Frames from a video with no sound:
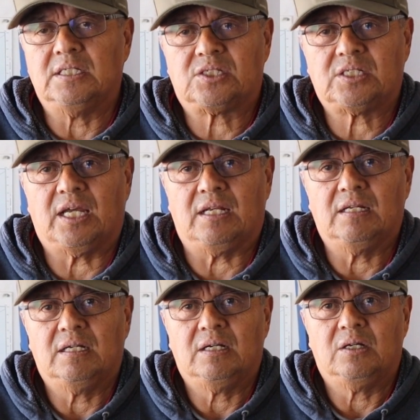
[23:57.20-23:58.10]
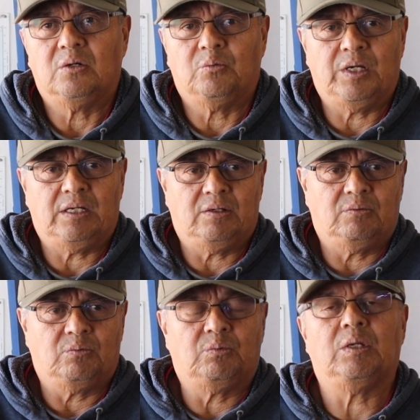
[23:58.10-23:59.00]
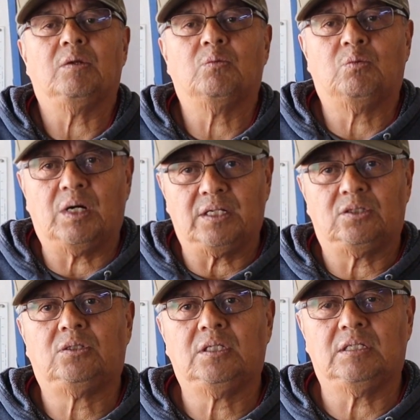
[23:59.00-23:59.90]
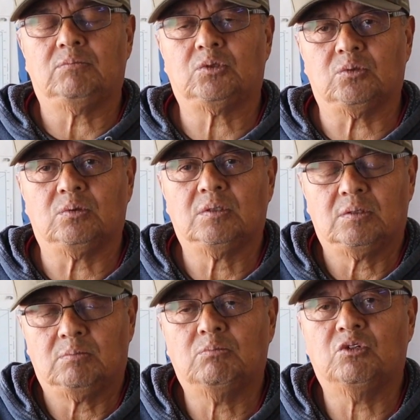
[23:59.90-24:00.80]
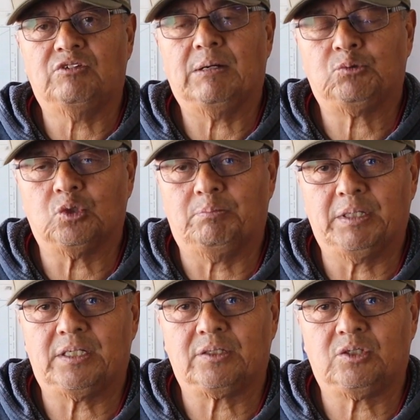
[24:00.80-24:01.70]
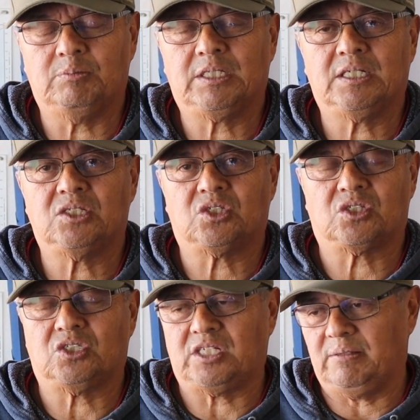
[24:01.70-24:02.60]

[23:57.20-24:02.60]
This said, when we wanted him to move up to a better cubic inches,